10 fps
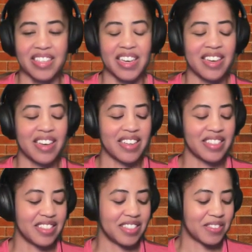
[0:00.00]
Chaos
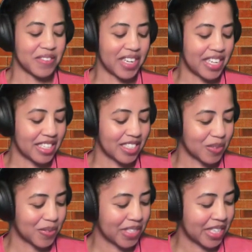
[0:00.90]
is reigning
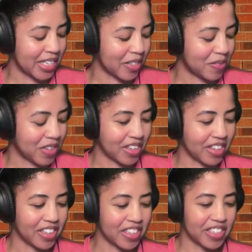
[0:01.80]
supreme
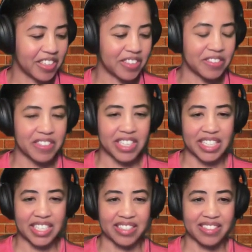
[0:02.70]

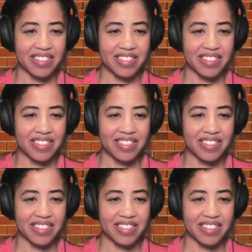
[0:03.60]
already.